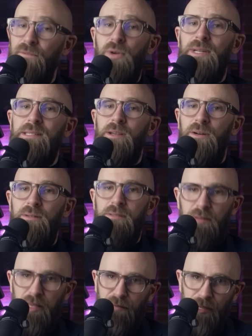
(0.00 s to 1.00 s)
food is cold
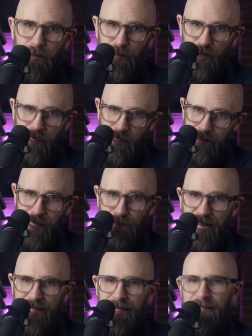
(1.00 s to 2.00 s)
or they found a bogey on their
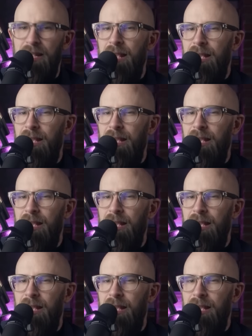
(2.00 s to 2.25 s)
blanket,